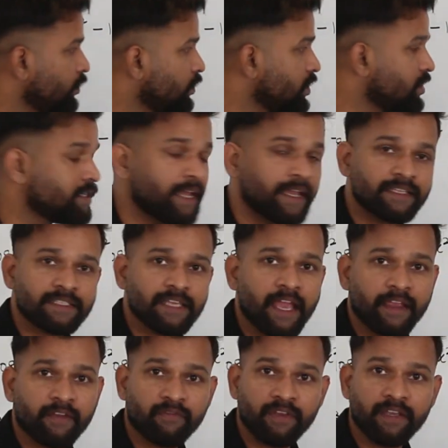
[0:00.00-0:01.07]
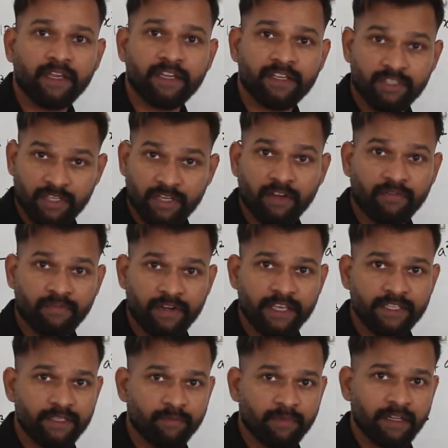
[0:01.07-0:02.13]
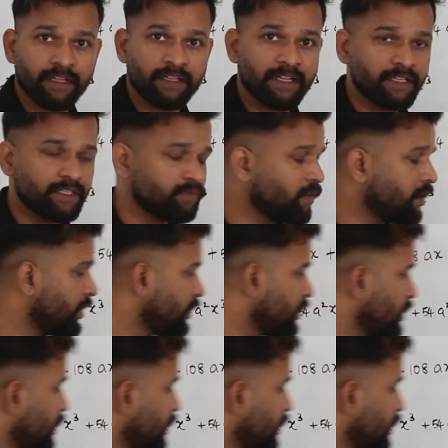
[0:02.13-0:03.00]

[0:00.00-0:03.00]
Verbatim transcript: you this exact figure instead of decimal that's fine